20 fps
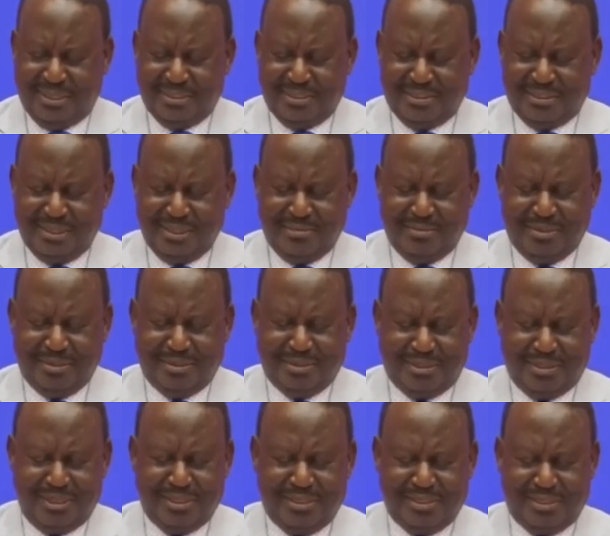and someone
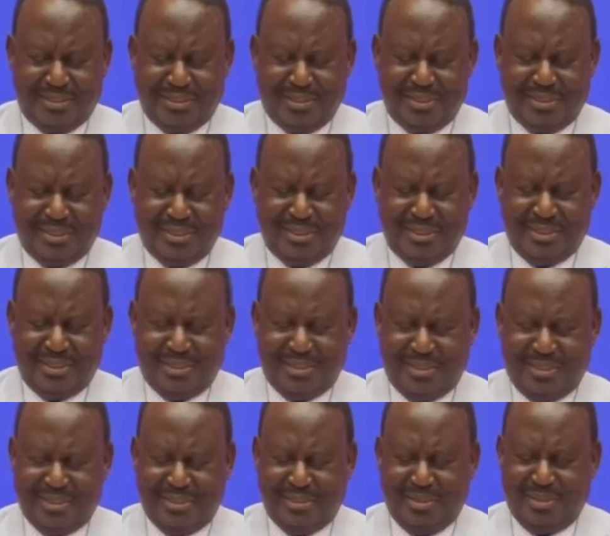sets
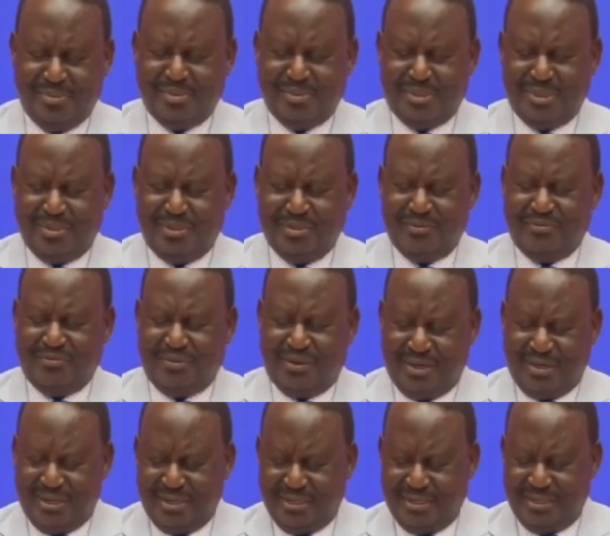the homestead on
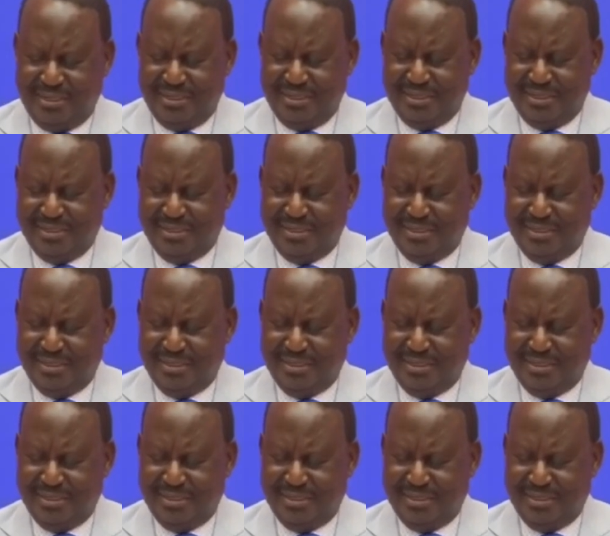fire,